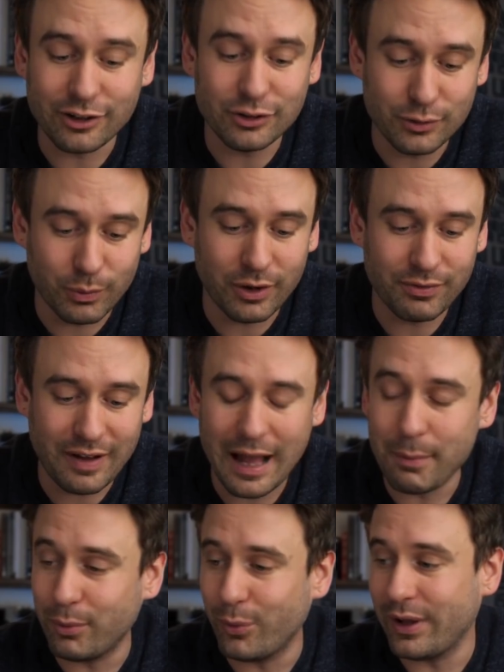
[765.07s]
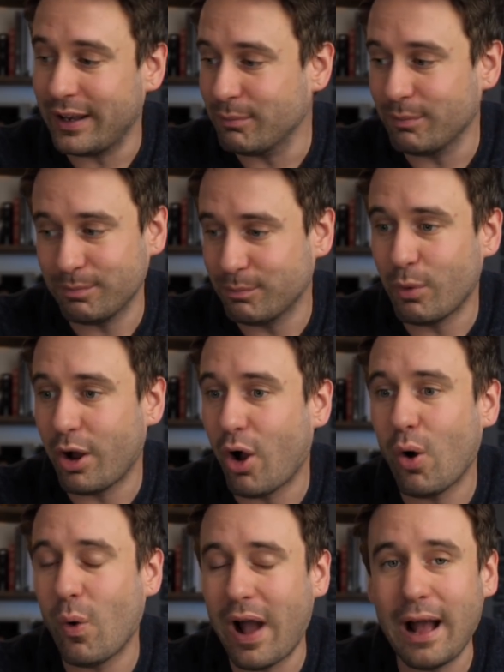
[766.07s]
I used to work for Apple and my
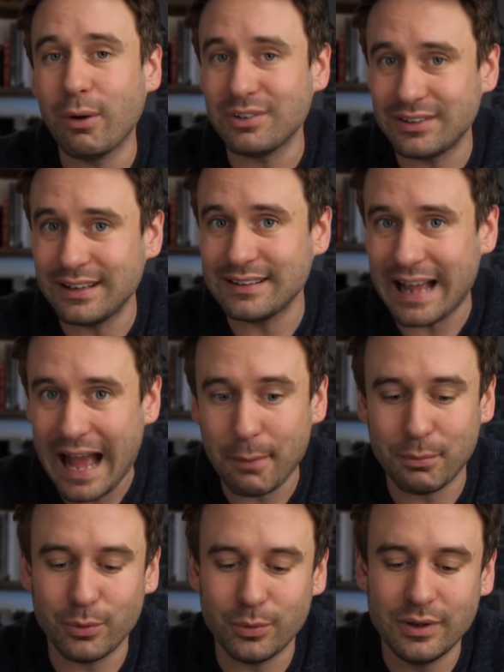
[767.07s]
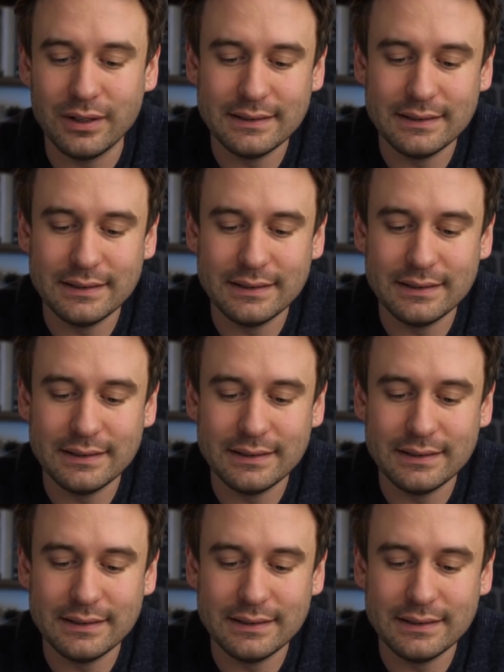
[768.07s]
whole house is Apple.